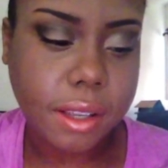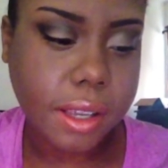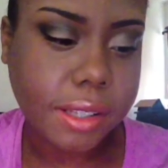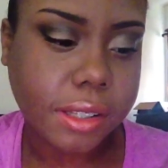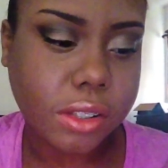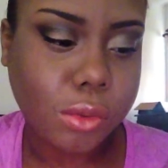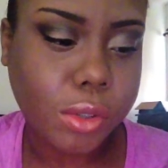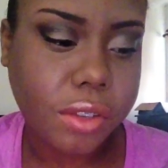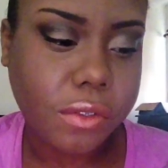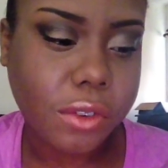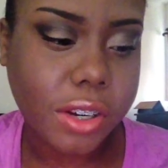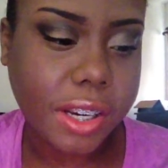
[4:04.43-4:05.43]
It's a
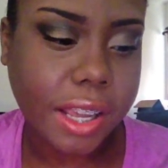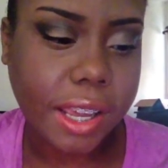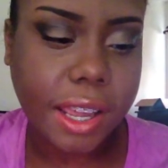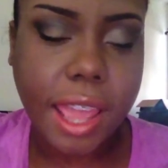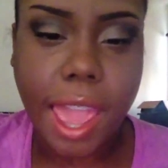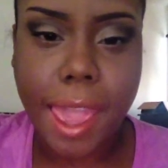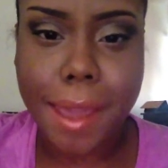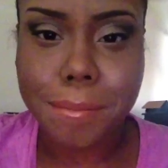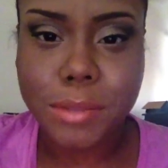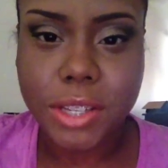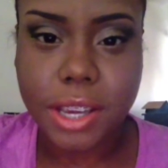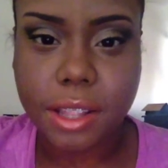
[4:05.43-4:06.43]
24-day
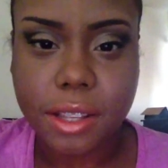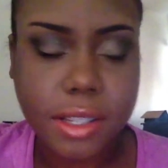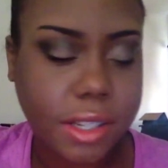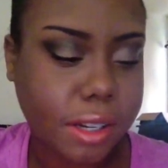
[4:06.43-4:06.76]
ab challenge.